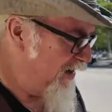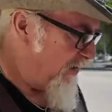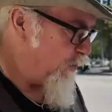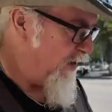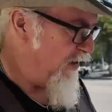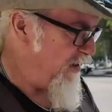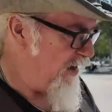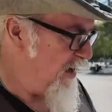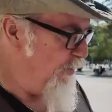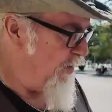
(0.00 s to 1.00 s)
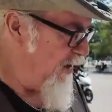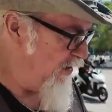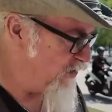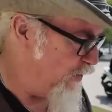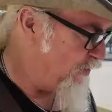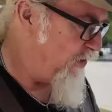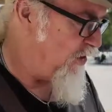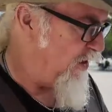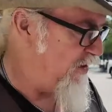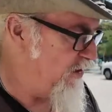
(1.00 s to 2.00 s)
That's why you think I'm awesome,
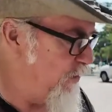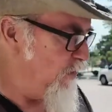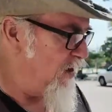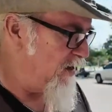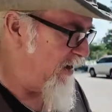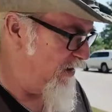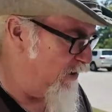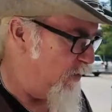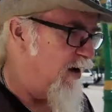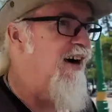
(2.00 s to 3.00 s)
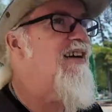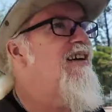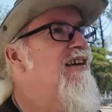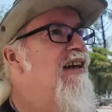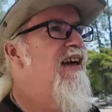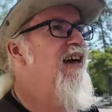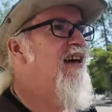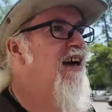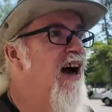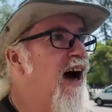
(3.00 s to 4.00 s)
Sean. You're walking the walk.
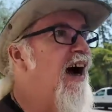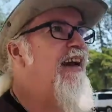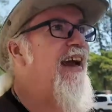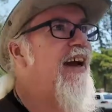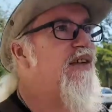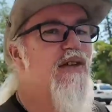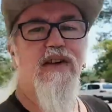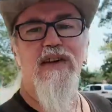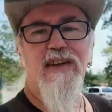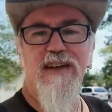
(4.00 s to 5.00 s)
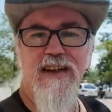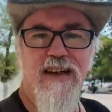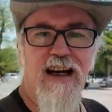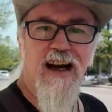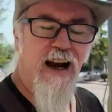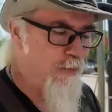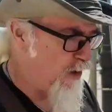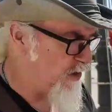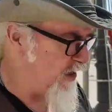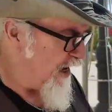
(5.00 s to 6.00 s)
I guess. I
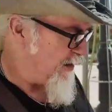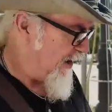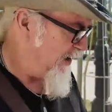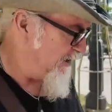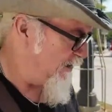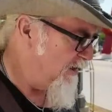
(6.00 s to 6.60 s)
appreciate that.